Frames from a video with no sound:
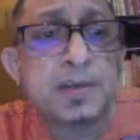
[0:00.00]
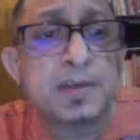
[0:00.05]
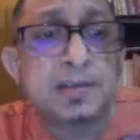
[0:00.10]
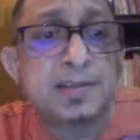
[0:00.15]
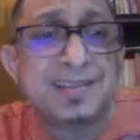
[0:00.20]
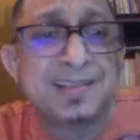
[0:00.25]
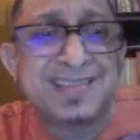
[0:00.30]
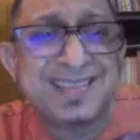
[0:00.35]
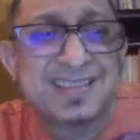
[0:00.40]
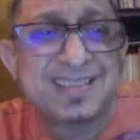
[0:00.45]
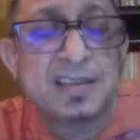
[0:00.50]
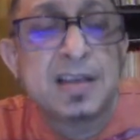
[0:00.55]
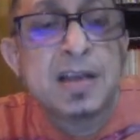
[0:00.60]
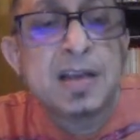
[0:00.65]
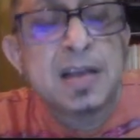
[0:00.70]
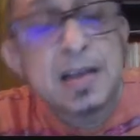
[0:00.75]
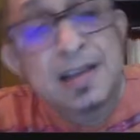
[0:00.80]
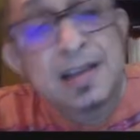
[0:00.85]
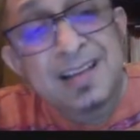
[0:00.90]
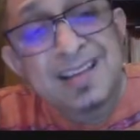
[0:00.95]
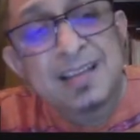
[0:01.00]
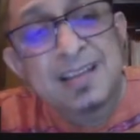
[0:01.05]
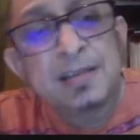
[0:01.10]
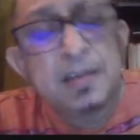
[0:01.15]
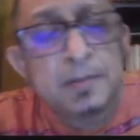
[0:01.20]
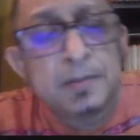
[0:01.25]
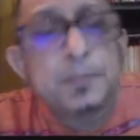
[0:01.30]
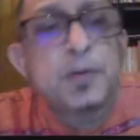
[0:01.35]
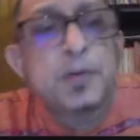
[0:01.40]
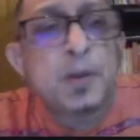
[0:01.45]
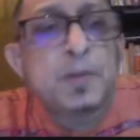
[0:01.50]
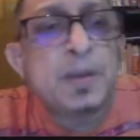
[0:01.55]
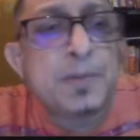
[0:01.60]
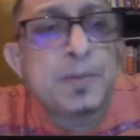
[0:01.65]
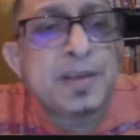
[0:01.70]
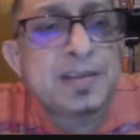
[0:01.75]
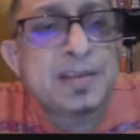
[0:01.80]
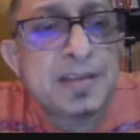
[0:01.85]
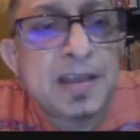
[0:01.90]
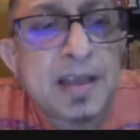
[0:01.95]
The
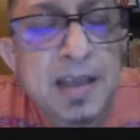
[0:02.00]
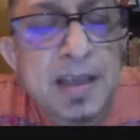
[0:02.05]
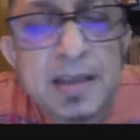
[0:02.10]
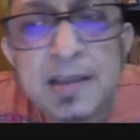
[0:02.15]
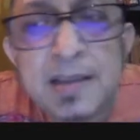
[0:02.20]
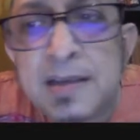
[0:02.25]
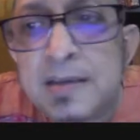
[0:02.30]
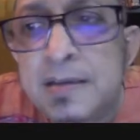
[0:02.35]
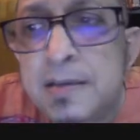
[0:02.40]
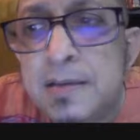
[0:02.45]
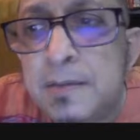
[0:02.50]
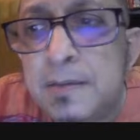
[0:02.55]
problem is that